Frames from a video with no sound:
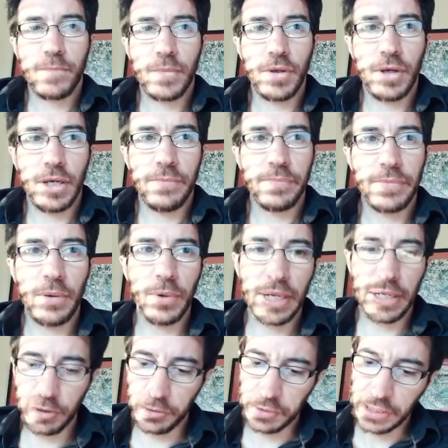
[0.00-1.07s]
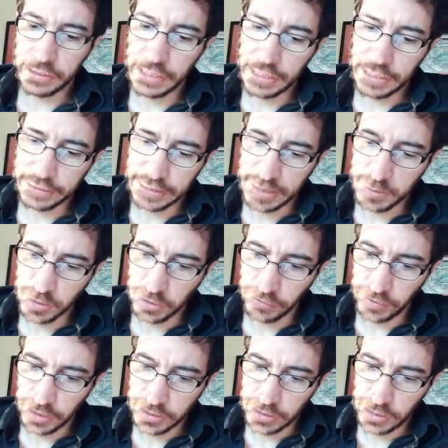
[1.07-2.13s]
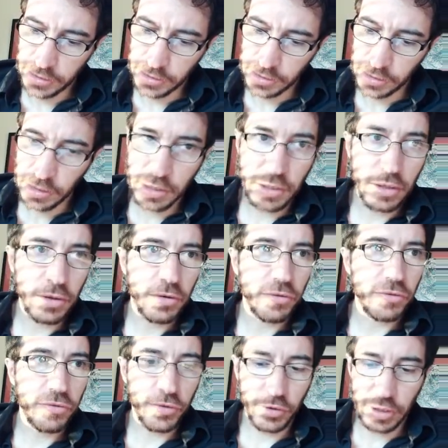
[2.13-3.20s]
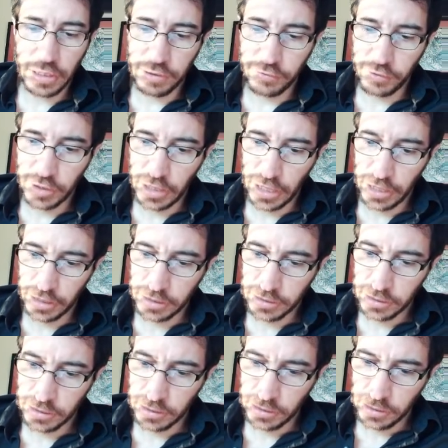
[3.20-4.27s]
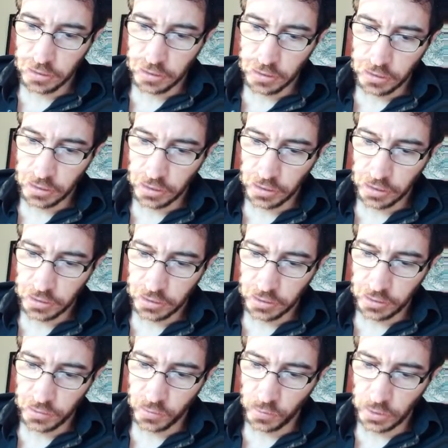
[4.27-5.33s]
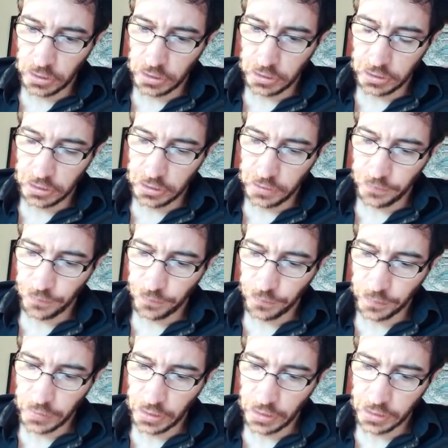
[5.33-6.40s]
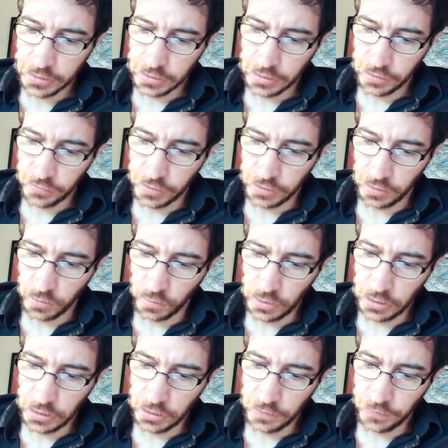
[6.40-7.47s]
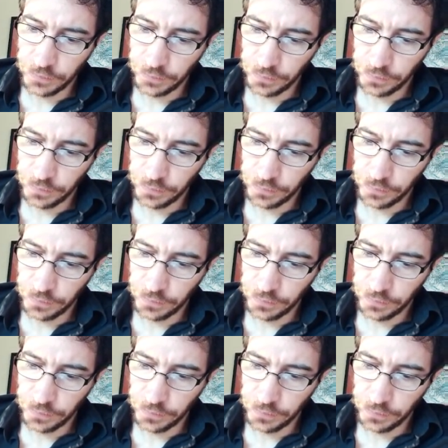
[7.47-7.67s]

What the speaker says: Okay, and we can rewrite that in terms of exist. For every x, there exists y, x different than y.